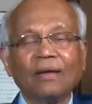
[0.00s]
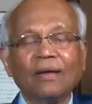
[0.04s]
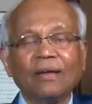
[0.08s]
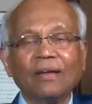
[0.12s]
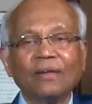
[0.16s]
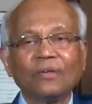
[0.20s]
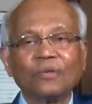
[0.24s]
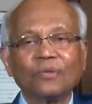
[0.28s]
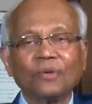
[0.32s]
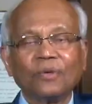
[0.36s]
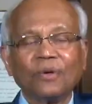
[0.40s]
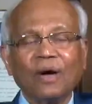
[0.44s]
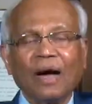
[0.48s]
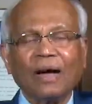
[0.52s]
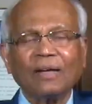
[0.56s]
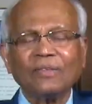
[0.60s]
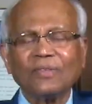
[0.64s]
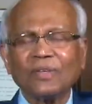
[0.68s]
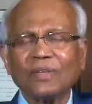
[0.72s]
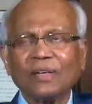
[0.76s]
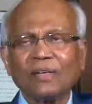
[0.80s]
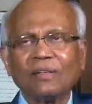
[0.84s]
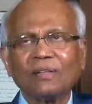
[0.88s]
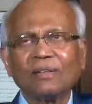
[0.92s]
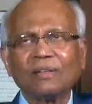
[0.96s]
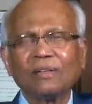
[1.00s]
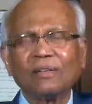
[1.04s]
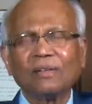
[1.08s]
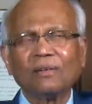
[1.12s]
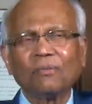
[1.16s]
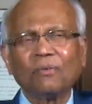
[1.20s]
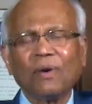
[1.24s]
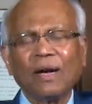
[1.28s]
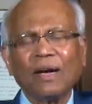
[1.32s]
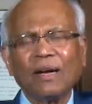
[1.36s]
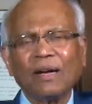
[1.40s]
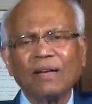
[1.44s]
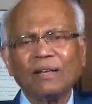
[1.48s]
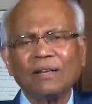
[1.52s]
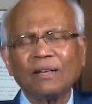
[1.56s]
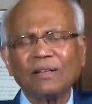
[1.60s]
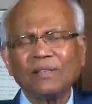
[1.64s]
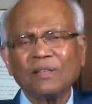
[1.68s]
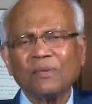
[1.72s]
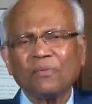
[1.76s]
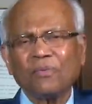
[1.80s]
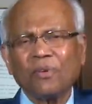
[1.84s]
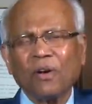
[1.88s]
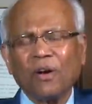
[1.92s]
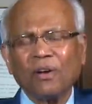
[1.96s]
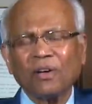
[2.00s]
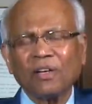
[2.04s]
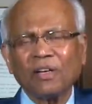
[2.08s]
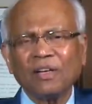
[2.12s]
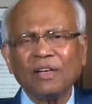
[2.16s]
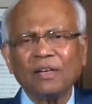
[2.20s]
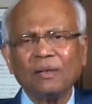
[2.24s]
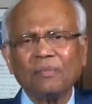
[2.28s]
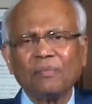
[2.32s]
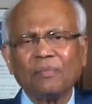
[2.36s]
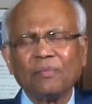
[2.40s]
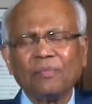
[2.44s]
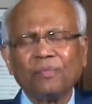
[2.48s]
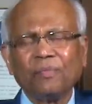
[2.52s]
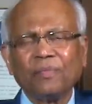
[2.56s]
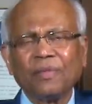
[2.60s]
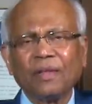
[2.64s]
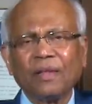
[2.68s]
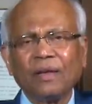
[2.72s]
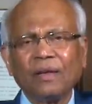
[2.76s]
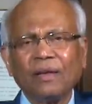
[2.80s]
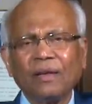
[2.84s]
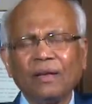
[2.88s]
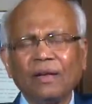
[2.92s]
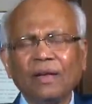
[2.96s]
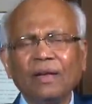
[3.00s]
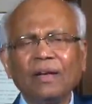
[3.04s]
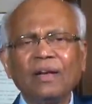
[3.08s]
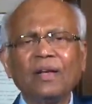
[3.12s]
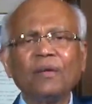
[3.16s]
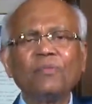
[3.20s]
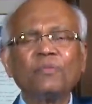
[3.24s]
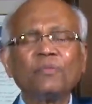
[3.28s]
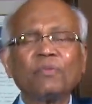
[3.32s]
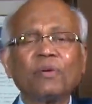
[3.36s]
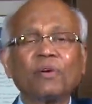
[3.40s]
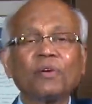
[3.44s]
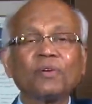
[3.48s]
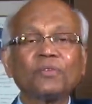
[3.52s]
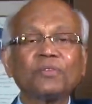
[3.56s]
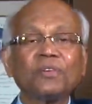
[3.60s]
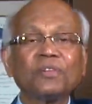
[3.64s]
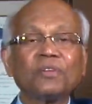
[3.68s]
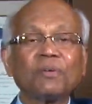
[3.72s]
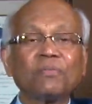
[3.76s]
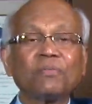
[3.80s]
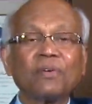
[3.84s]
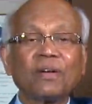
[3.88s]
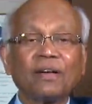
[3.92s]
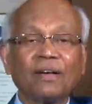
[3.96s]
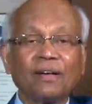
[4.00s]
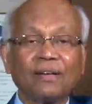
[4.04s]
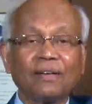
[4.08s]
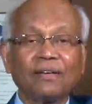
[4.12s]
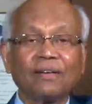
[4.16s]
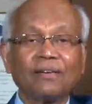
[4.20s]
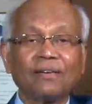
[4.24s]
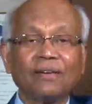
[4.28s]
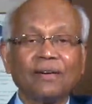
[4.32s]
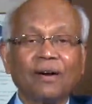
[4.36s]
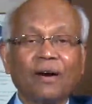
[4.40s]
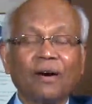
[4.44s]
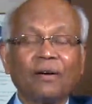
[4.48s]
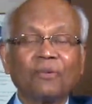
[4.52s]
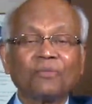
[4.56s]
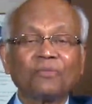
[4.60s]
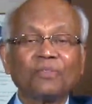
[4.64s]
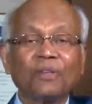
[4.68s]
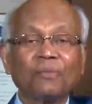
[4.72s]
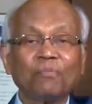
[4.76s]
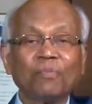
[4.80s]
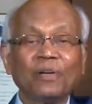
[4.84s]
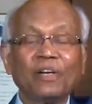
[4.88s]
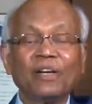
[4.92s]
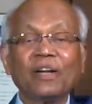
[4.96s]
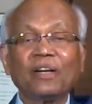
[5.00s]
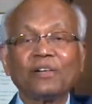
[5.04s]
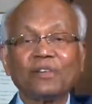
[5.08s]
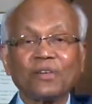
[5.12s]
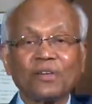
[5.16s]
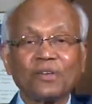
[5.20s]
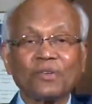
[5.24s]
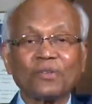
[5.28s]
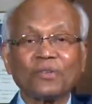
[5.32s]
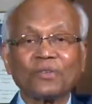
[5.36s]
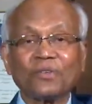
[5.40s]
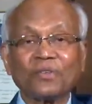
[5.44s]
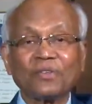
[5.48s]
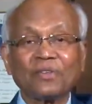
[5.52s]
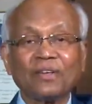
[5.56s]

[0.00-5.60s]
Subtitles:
So I said, "Why does a frog leap?" He leaps because he's afraid of the predators.